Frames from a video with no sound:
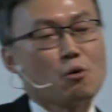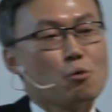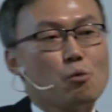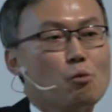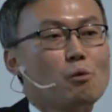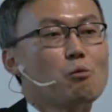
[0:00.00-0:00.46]

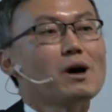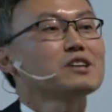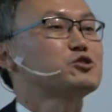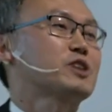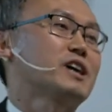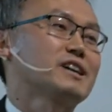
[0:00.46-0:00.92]
why
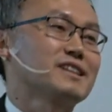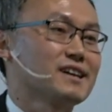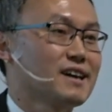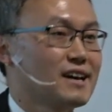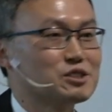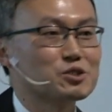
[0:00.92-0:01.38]
China
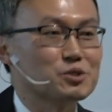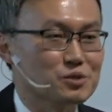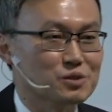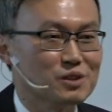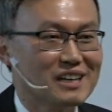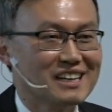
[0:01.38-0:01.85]
has
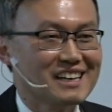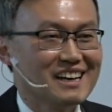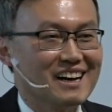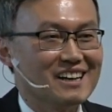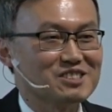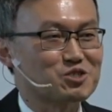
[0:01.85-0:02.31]
to
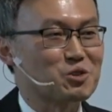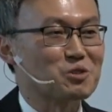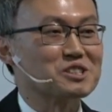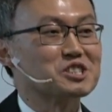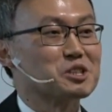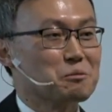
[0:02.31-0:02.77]
uh,
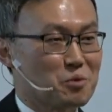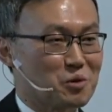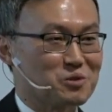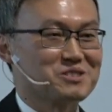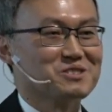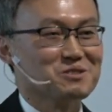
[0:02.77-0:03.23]
strongly
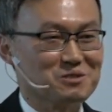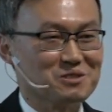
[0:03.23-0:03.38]
support uh,